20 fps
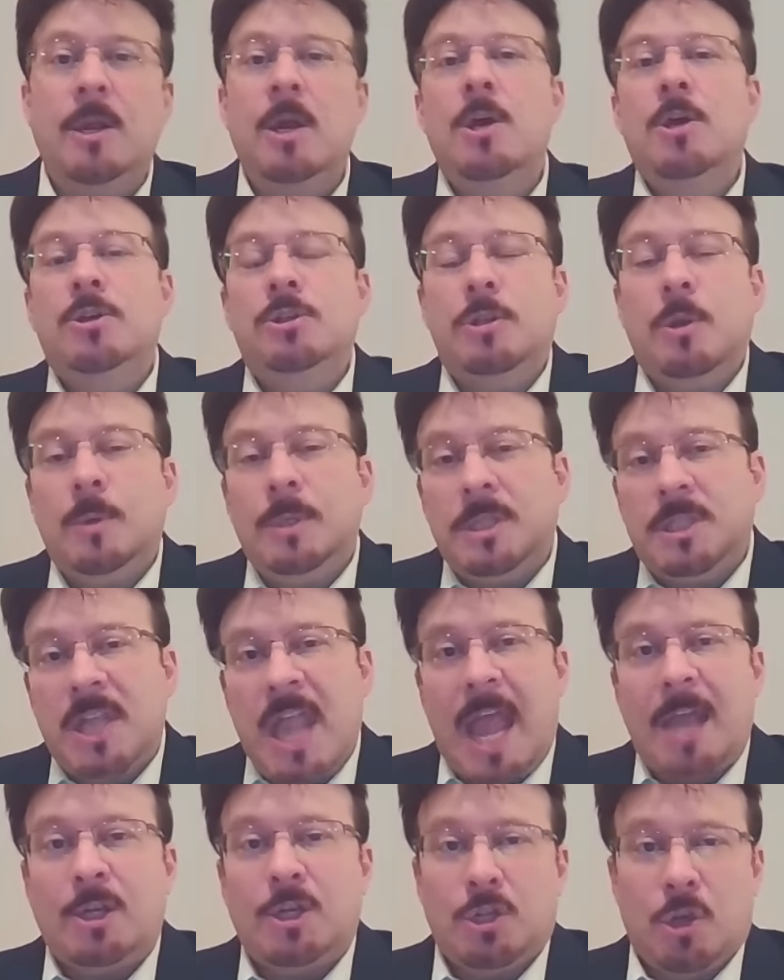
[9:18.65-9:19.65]
So
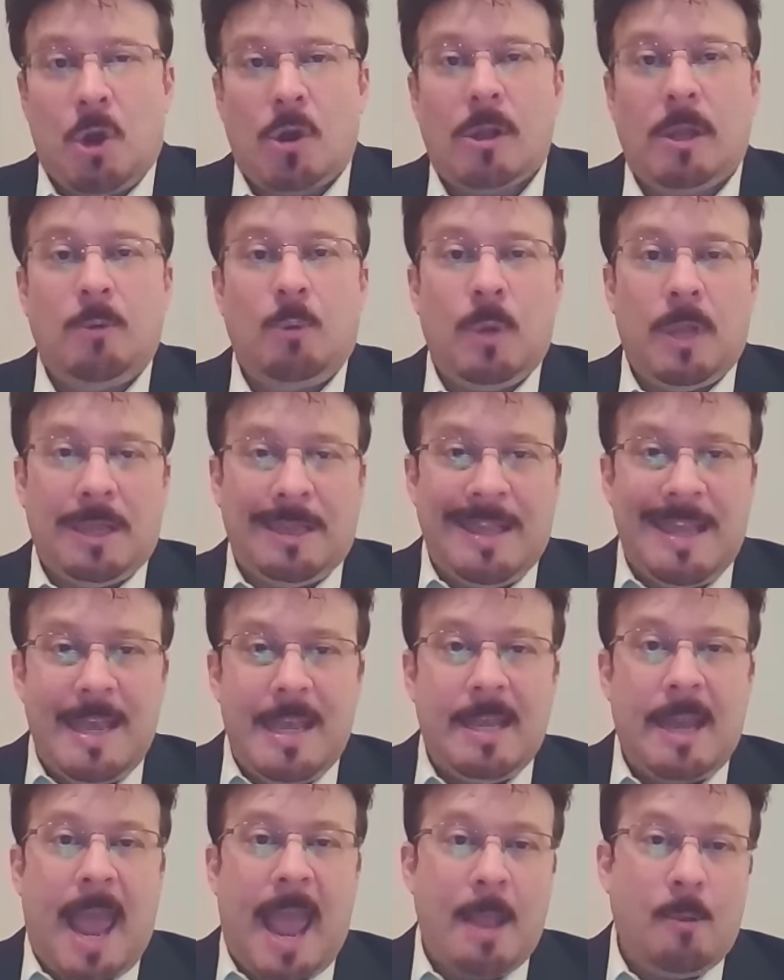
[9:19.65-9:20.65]
instead, Charlotte, with
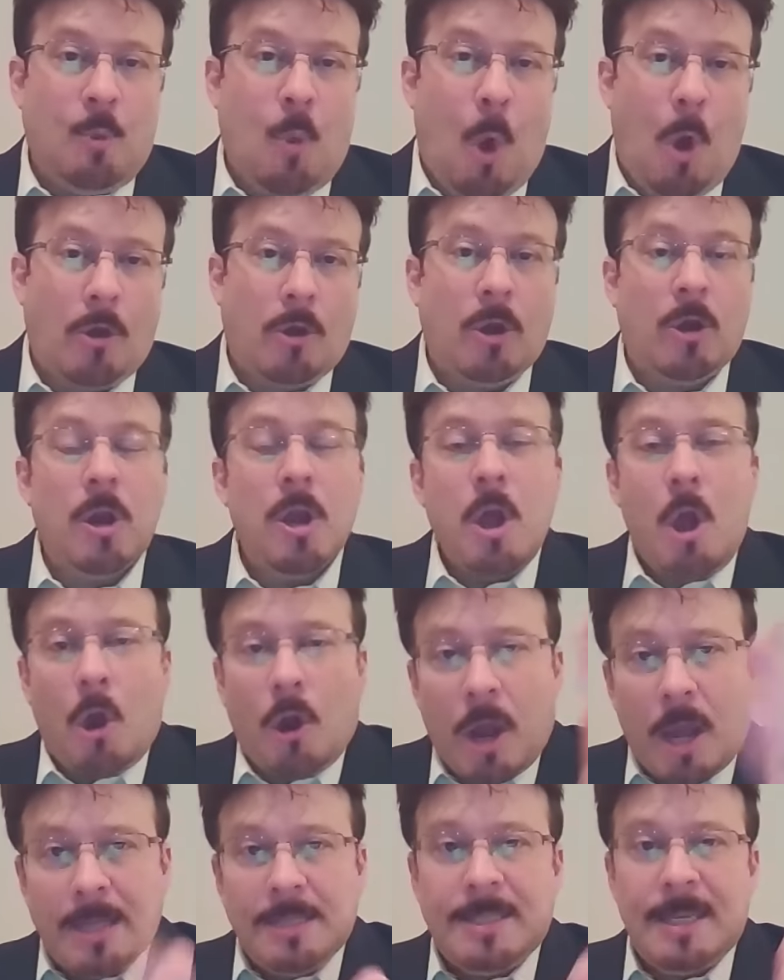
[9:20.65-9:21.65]
Lin and Walker, are
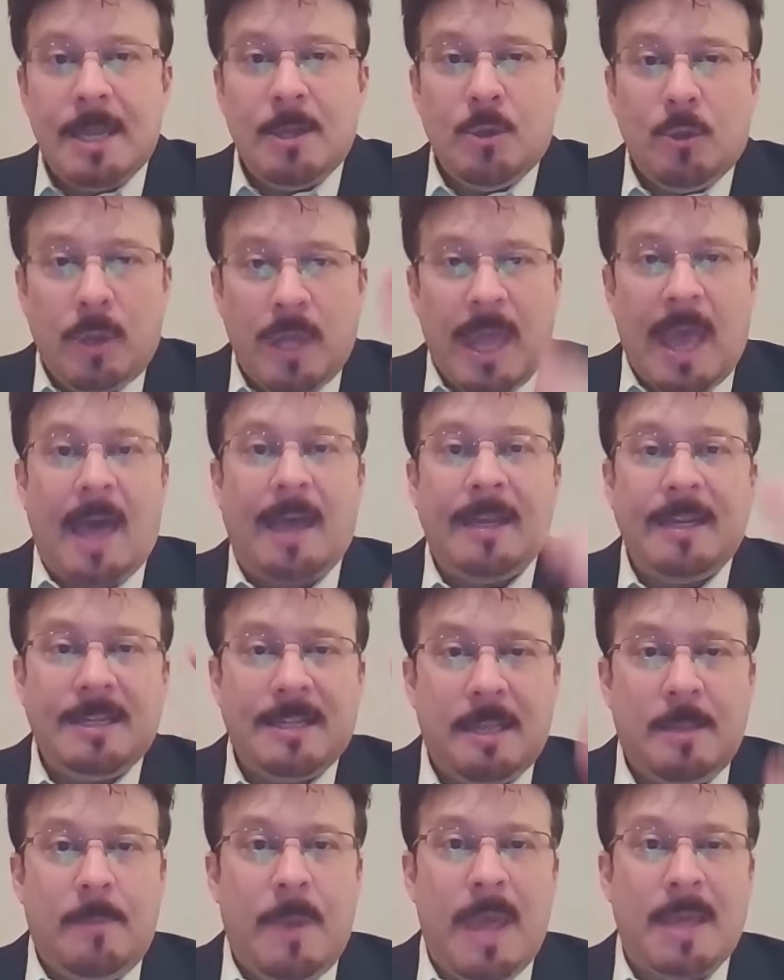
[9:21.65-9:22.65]
continually cutting to
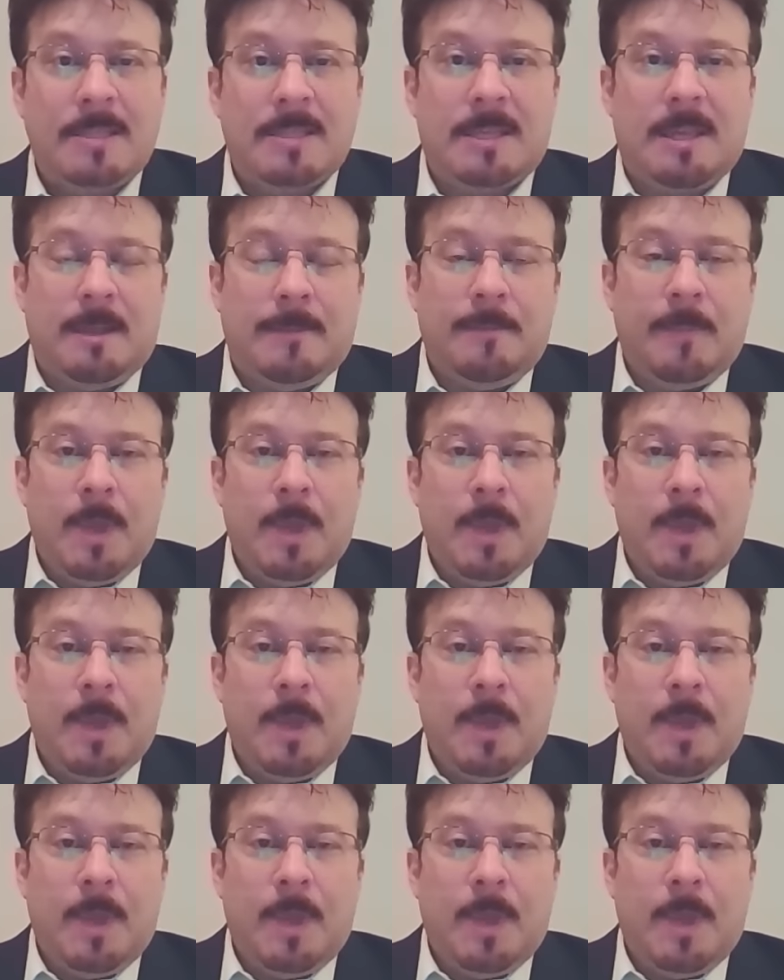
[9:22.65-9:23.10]
the basket.